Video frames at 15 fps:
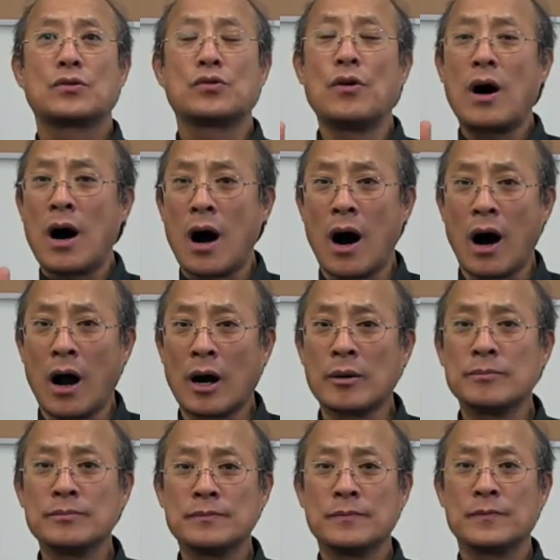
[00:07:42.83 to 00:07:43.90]
to
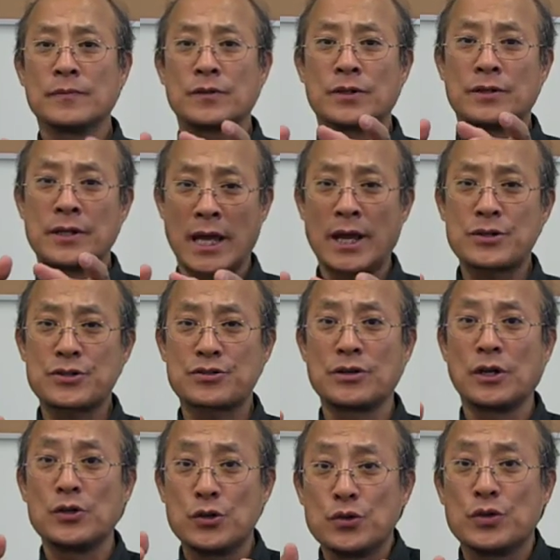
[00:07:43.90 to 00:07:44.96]
harm the
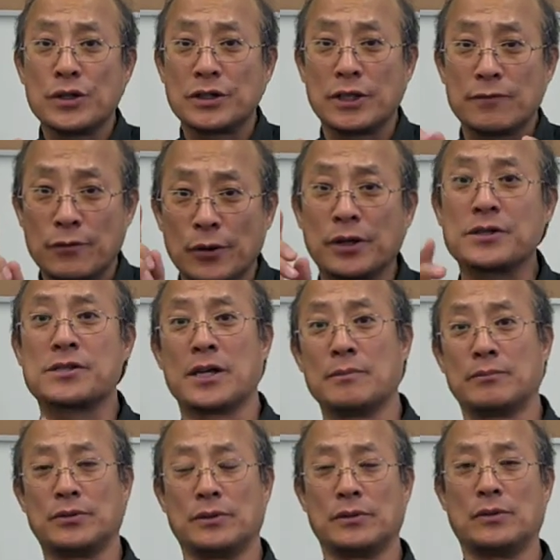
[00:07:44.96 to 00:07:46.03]
national unity, for
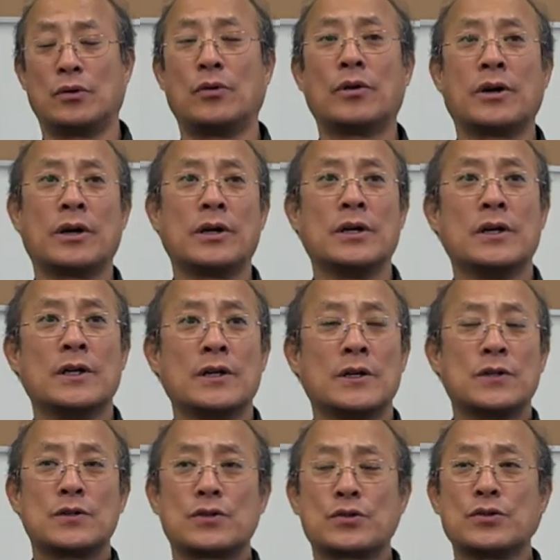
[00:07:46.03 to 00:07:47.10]
example, or
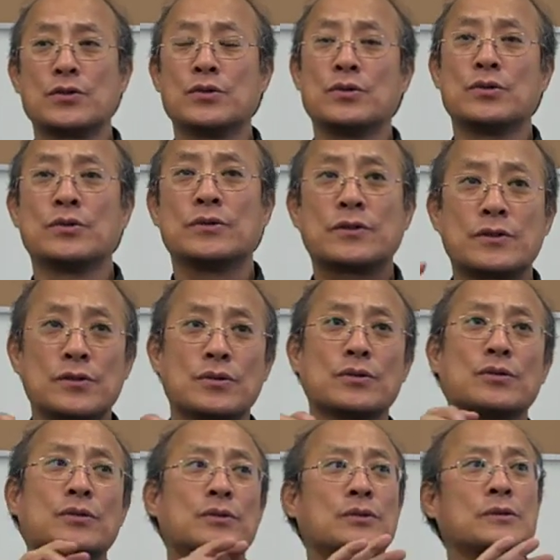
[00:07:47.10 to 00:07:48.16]
to,
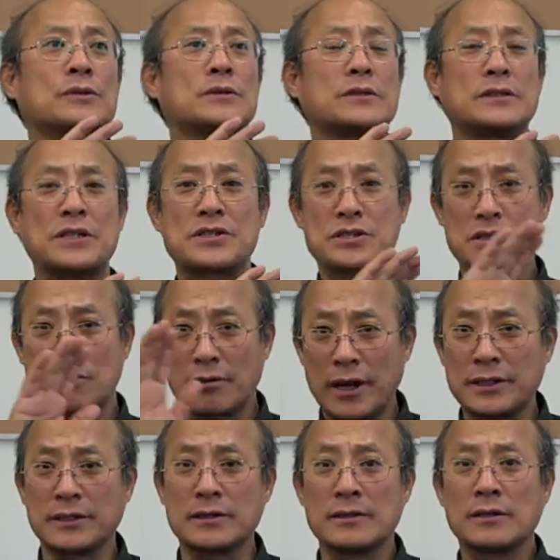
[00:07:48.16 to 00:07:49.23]
to
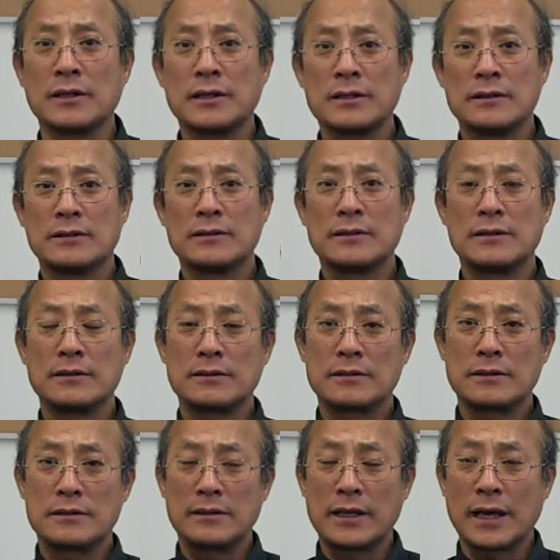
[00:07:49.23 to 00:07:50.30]
discredit
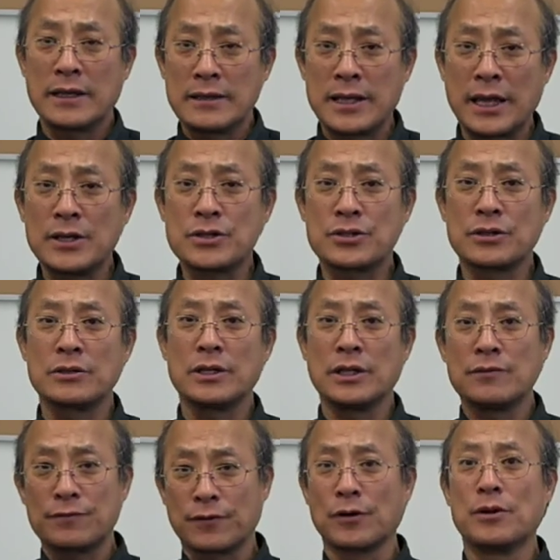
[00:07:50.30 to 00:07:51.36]
their nation
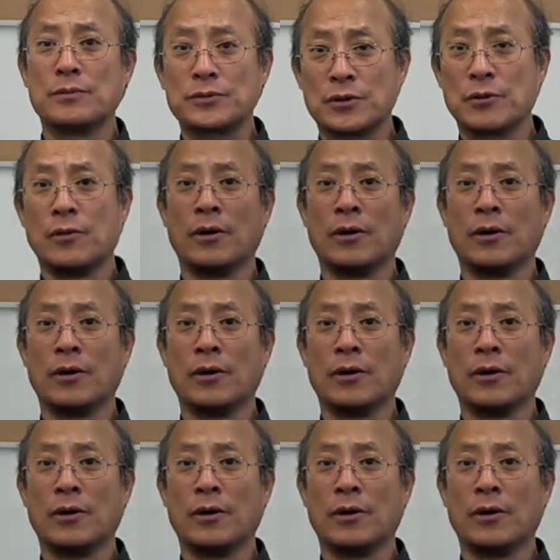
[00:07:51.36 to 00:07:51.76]
in front of the